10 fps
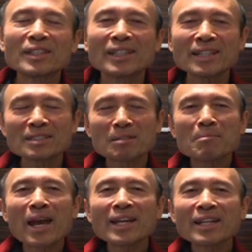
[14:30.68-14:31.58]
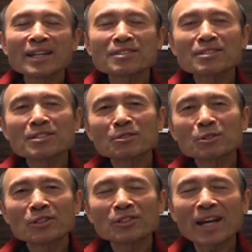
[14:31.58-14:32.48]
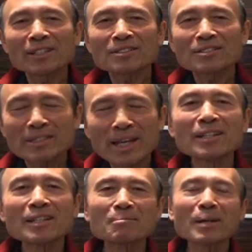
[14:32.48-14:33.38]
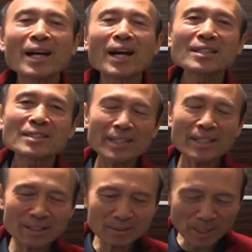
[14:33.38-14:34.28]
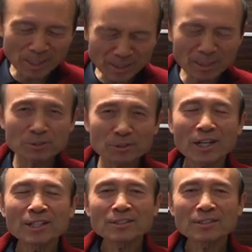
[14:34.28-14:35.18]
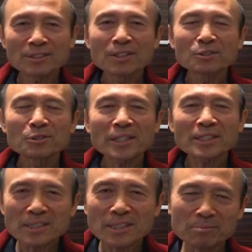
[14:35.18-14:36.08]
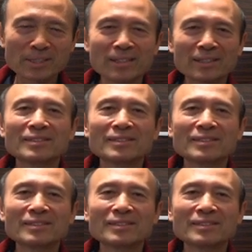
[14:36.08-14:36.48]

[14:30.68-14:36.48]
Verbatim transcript: As a man, I still don't understand it, but I tell myself to, under, to accept that.